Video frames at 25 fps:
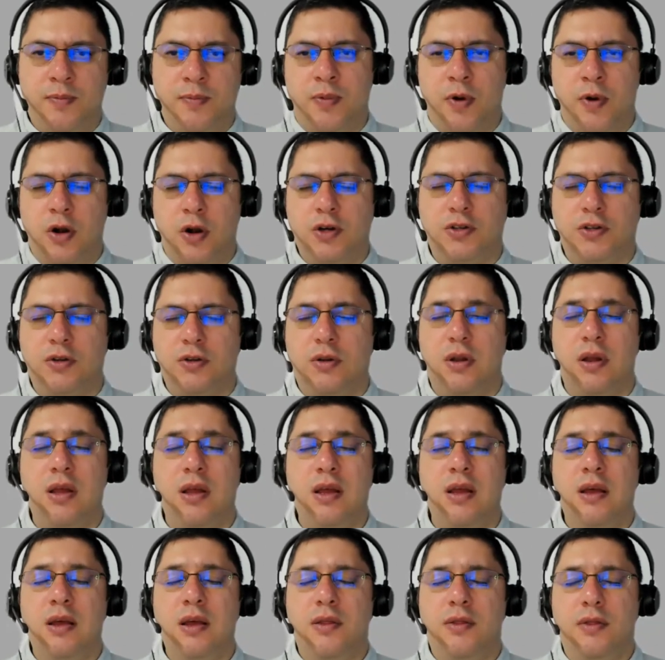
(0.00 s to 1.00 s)
person.
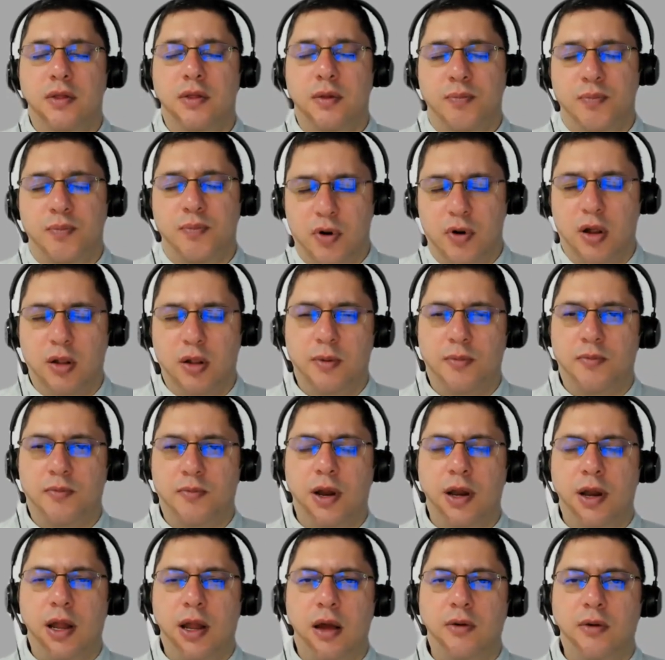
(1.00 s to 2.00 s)
The problem
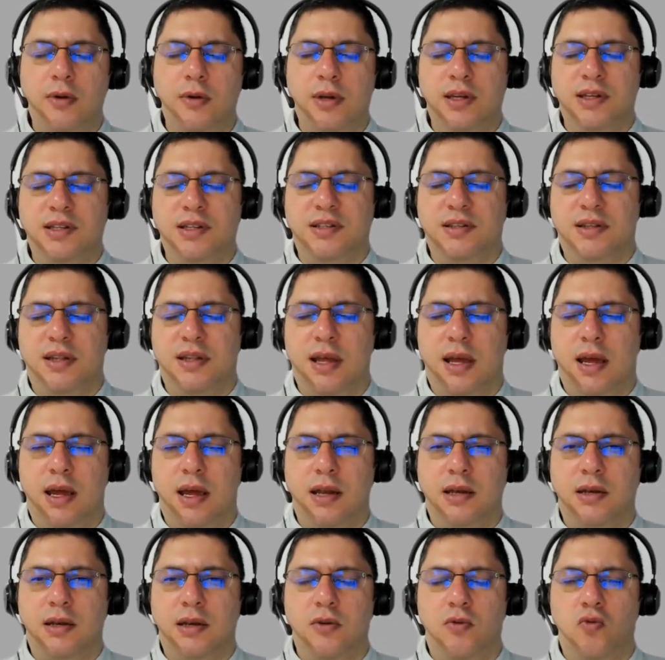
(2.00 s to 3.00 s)
right now is
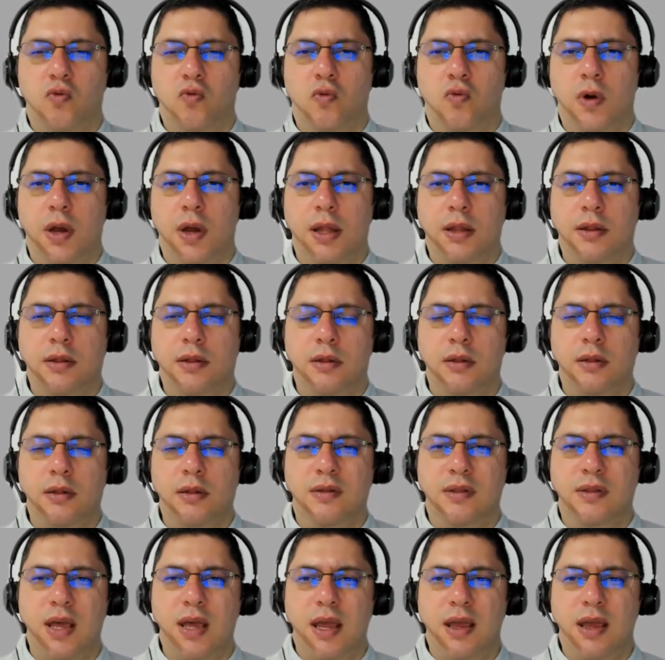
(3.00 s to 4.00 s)
that when
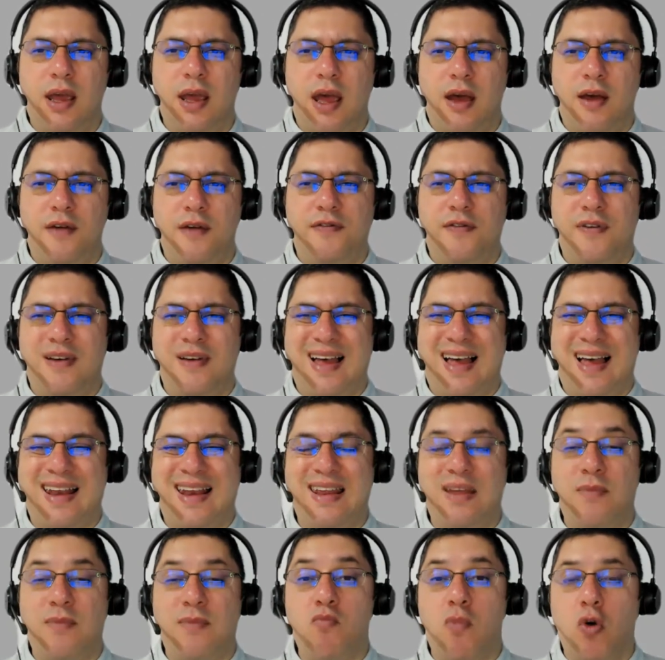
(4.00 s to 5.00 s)
they have
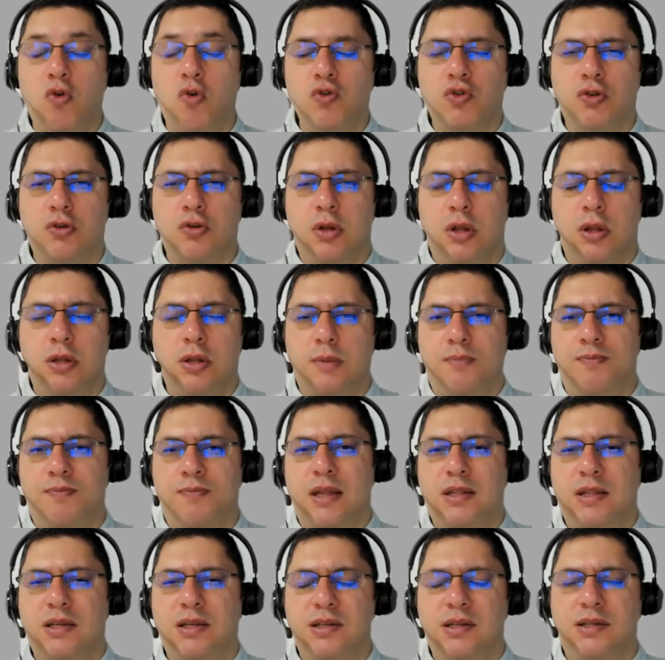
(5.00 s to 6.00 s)
an emotional
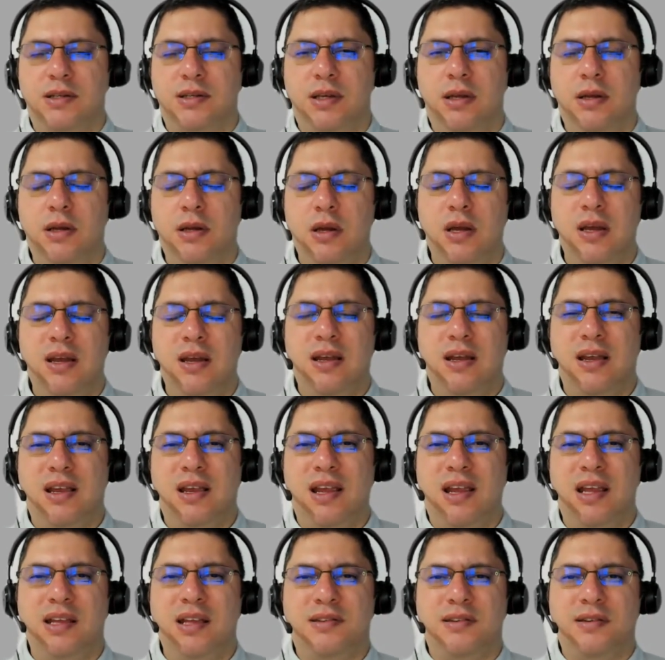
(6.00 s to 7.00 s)
dependency,
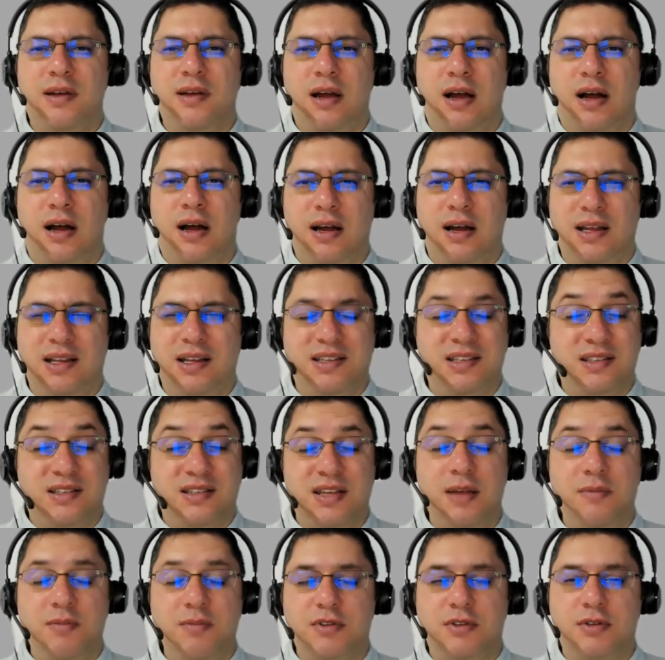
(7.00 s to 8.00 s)
it's uh,
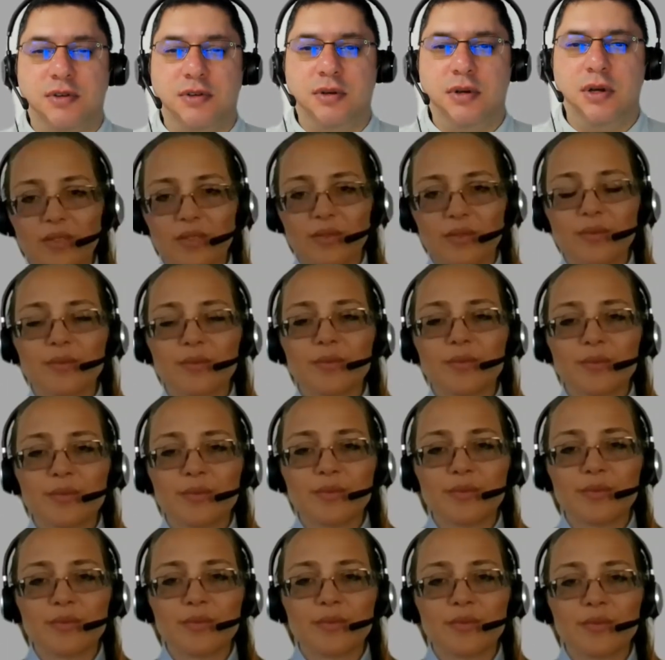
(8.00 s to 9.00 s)
psychological. It seems,
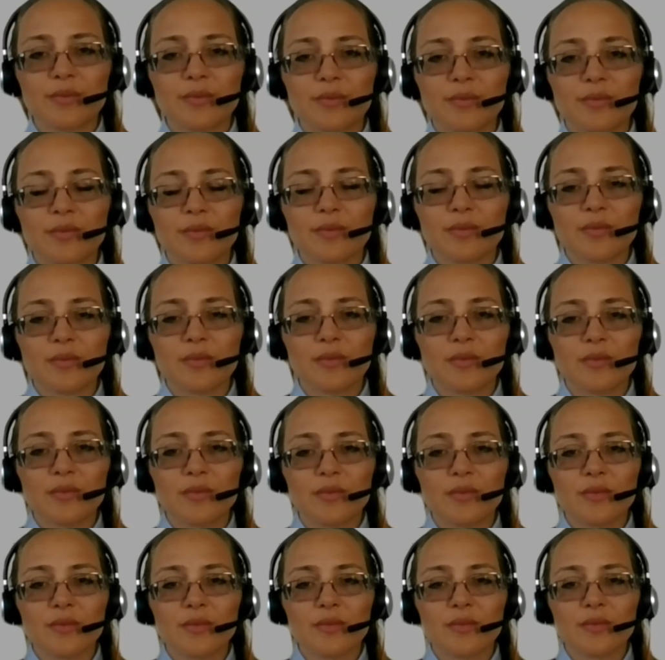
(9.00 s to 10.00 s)
psychological. It
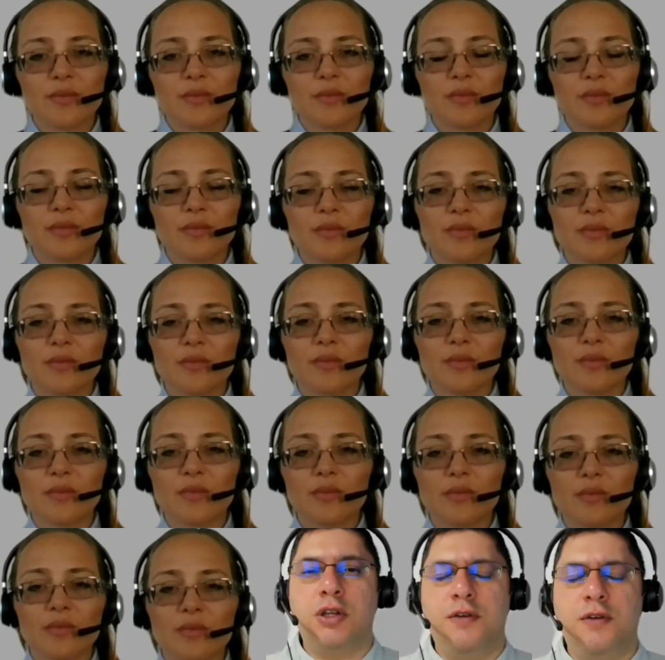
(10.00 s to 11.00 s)
seems that it's even
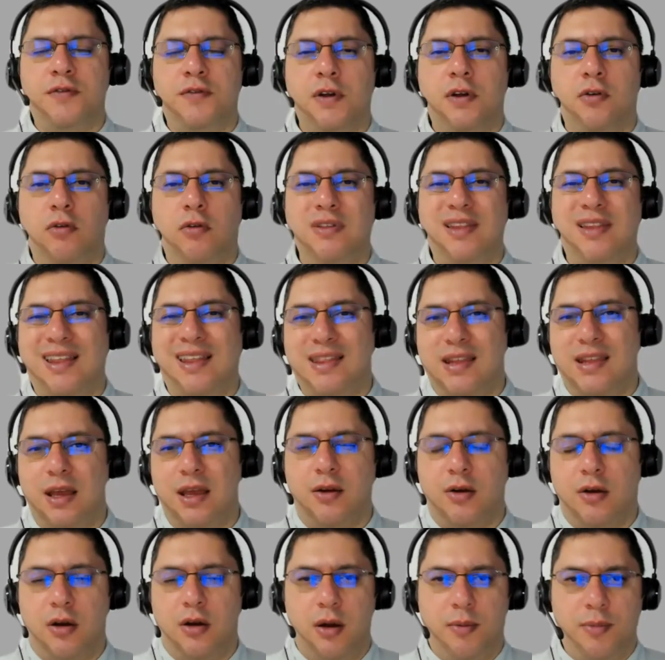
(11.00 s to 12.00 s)
more difficult than the
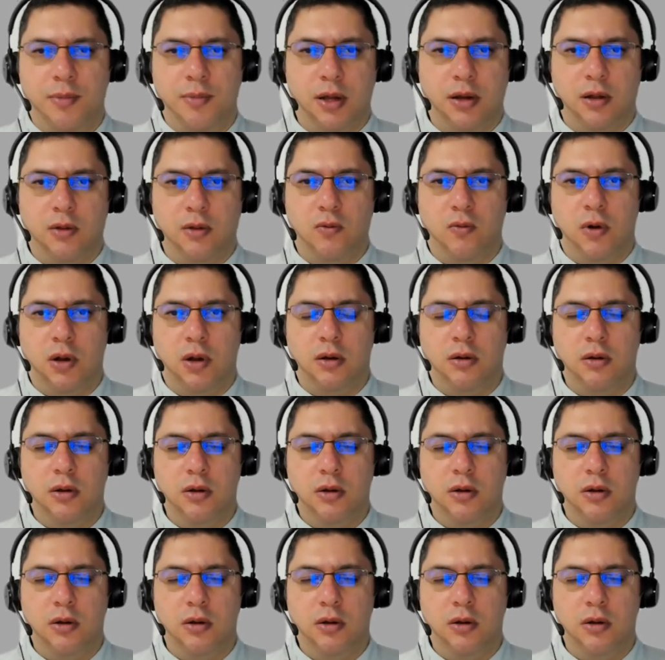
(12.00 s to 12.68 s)
economical one